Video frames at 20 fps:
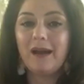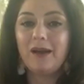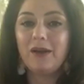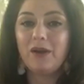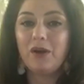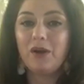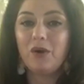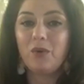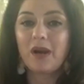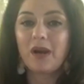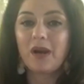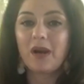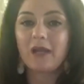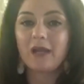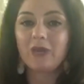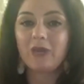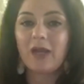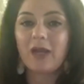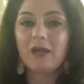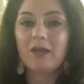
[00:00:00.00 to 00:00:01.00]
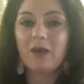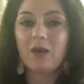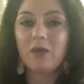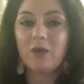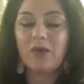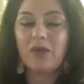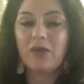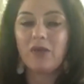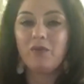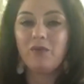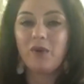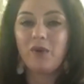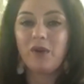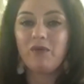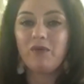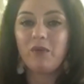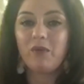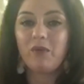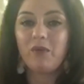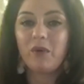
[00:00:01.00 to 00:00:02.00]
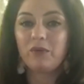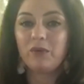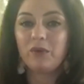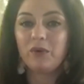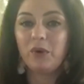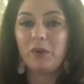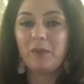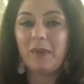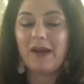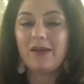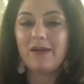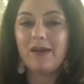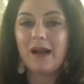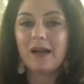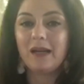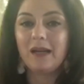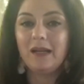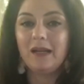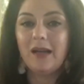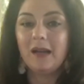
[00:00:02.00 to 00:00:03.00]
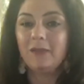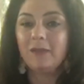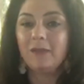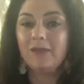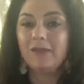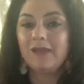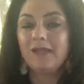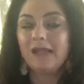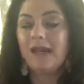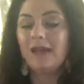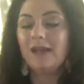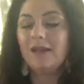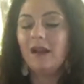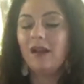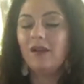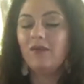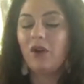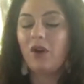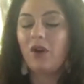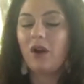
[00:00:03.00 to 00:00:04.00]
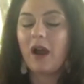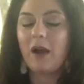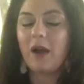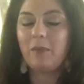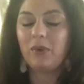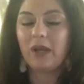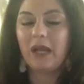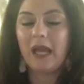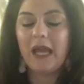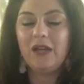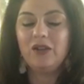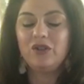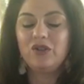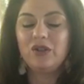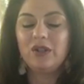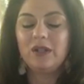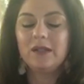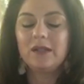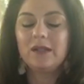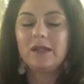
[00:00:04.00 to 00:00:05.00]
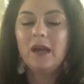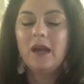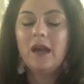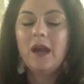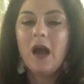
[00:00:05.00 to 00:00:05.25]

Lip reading: I know we're kind of right there with them. We've worked through about 99% of our applications.